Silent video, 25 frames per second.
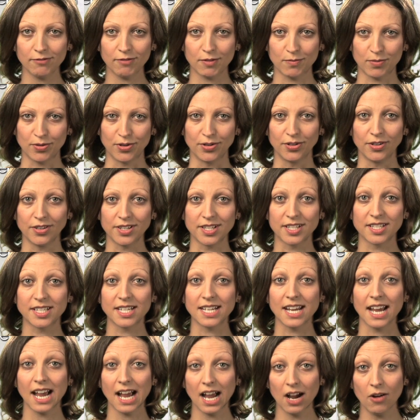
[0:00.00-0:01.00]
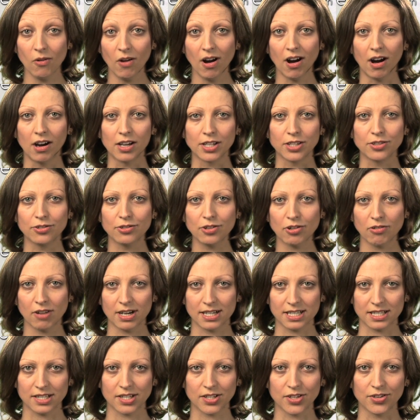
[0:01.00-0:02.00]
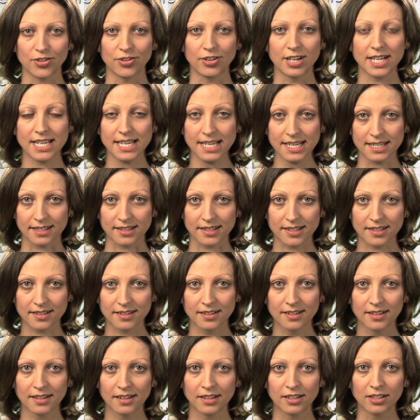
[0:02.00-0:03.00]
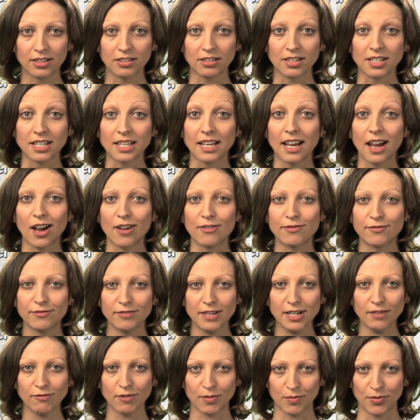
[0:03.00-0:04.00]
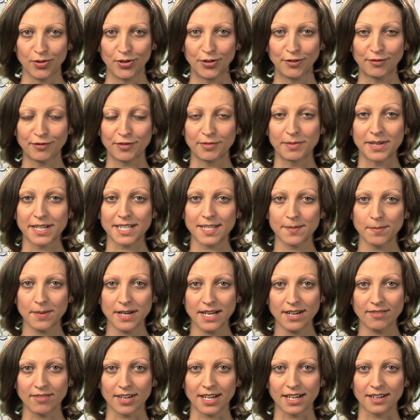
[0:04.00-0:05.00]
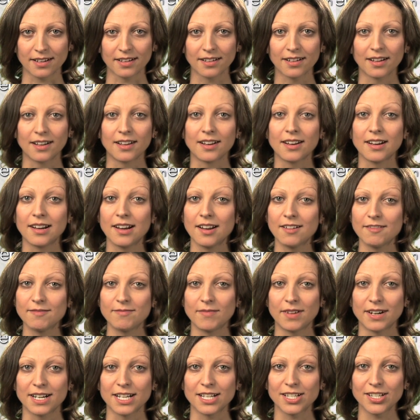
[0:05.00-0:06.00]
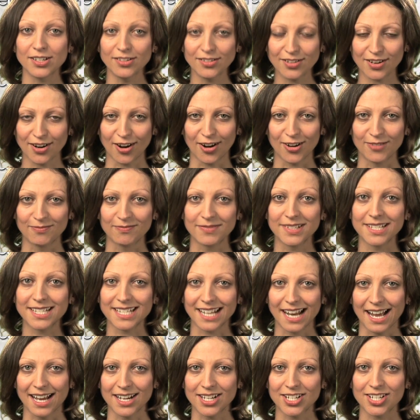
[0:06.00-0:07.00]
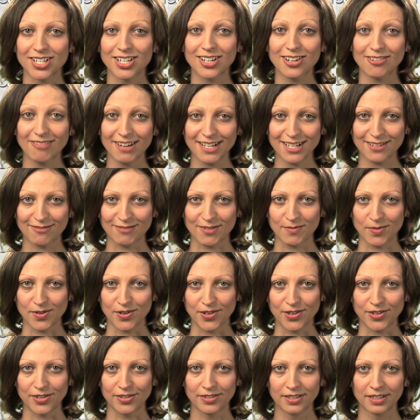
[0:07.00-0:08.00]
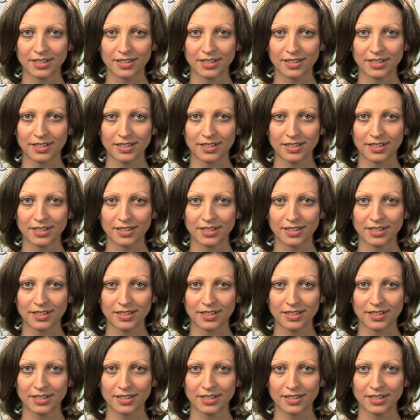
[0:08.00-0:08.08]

report to see how high your credit score is. You can get a free report from Experian at lovemoney.com/creditreport.